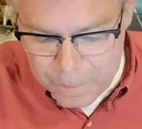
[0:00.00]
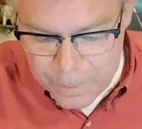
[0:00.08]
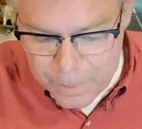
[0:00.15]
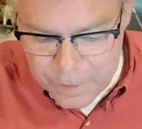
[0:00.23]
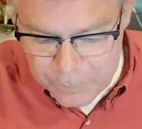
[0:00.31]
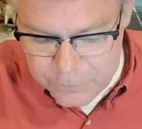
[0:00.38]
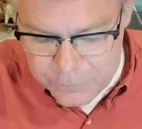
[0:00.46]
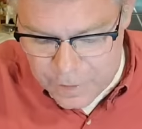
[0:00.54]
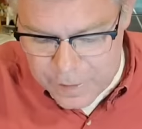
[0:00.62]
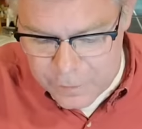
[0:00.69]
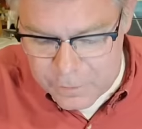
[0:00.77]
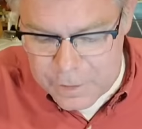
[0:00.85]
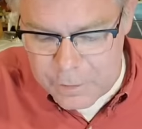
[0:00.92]
And
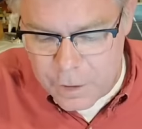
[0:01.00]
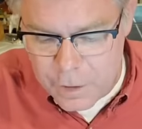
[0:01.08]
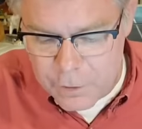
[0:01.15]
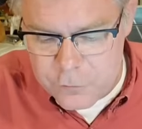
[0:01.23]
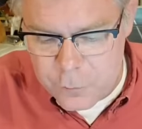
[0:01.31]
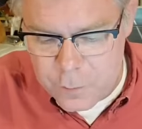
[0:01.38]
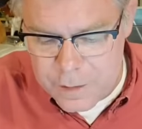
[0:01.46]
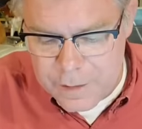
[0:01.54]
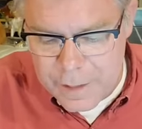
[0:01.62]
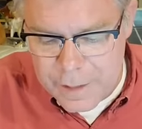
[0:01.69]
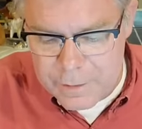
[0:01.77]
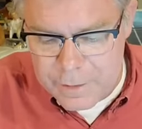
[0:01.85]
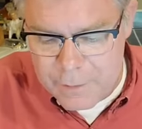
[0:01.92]
finally, Luxury
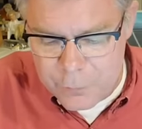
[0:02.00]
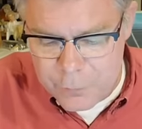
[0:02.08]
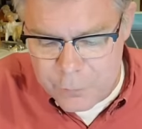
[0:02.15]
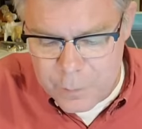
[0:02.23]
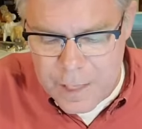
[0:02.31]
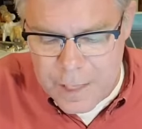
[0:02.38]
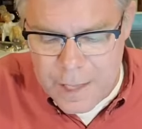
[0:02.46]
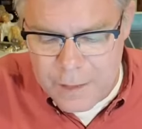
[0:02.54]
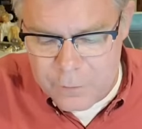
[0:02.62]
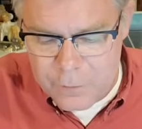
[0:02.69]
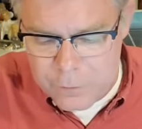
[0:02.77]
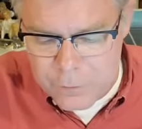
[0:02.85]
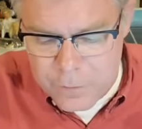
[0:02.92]
again gave
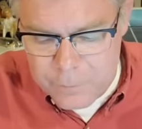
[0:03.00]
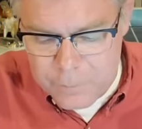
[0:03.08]
$3.